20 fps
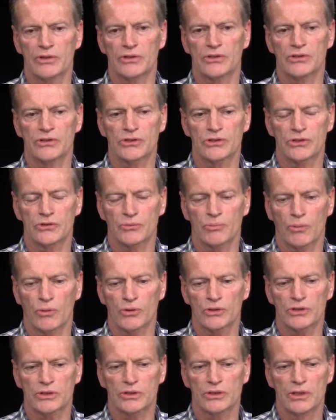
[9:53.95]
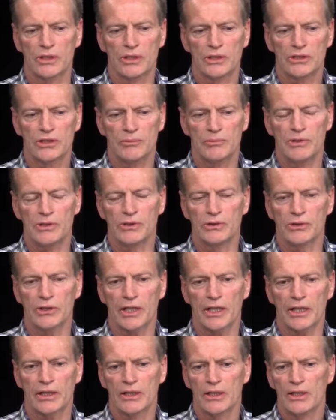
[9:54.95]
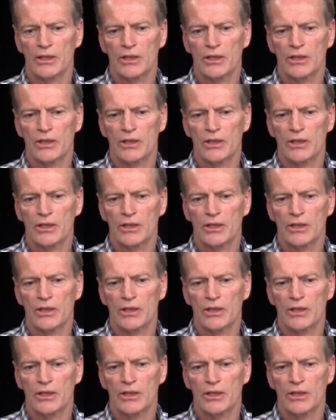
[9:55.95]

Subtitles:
is as a sport to be good at.